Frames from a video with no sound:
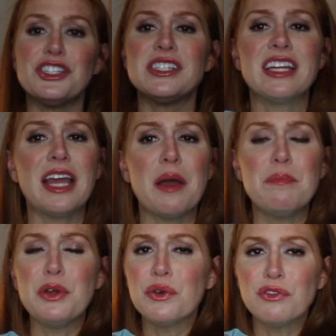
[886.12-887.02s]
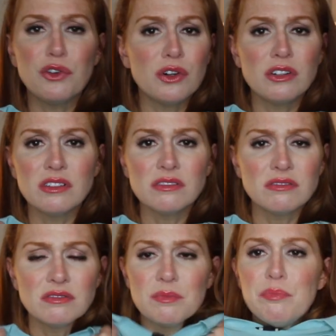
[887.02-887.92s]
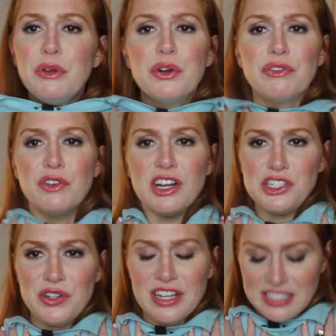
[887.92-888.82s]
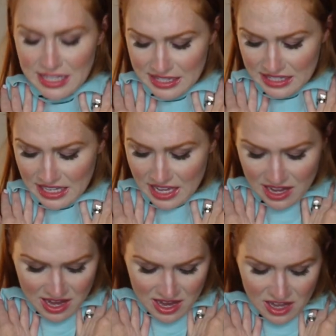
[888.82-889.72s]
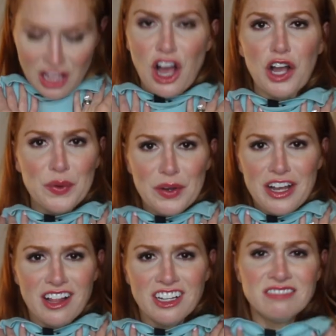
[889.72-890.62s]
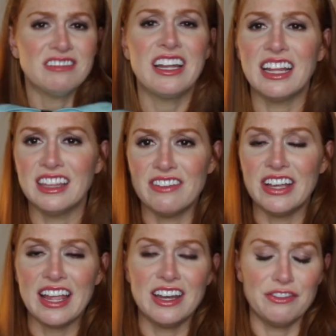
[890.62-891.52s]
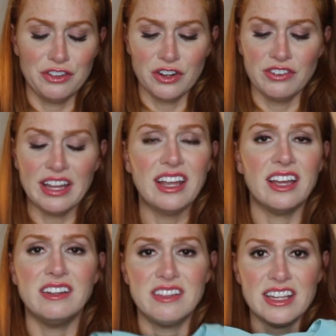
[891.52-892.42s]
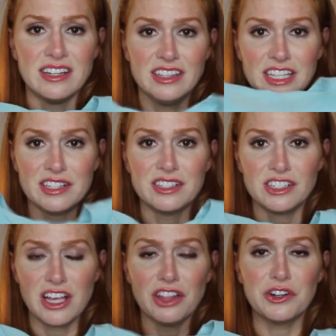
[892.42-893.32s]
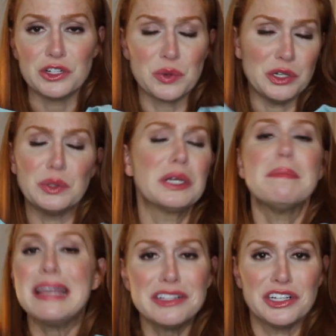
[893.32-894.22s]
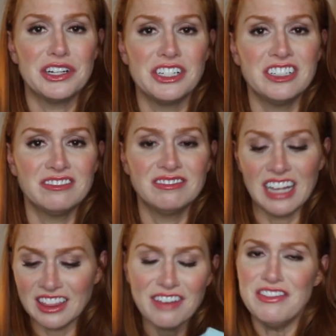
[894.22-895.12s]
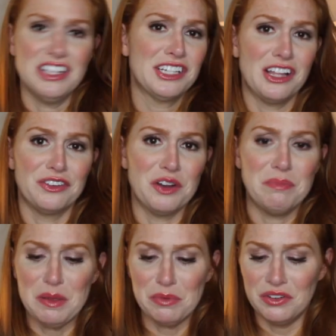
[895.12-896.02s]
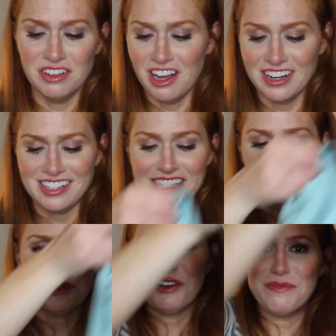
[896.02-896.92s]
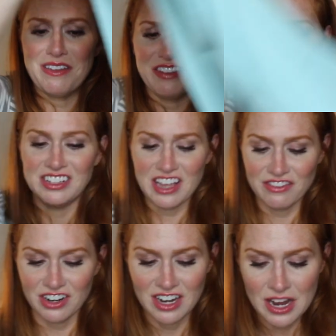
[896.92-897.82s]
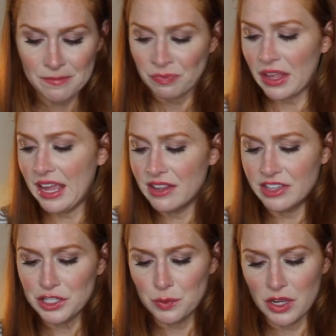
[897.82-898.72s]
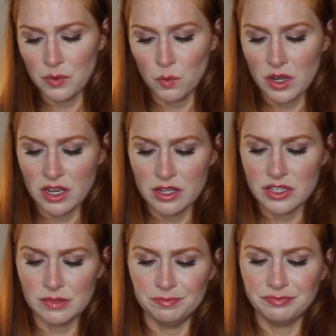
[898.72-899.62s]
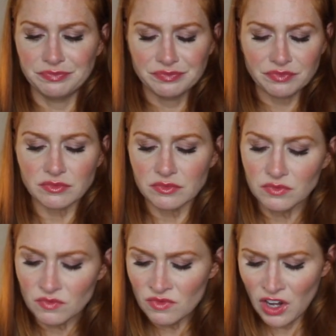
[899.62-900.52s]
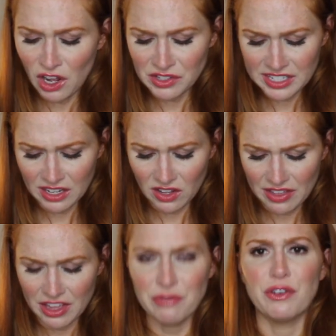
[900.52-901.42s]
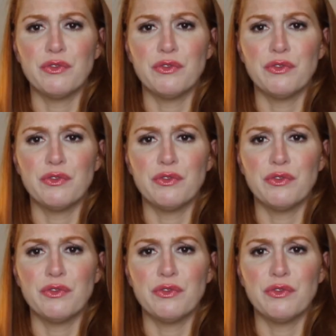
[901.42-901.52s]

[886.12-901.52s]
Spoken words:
just a beautiful, as you guys can see, aqua color, and I love it. And if you're a redhead, then this color is going to look amazing on you. I love this color on people. Honestly, it's one of my favorites ever. And this one was on sale, I think, for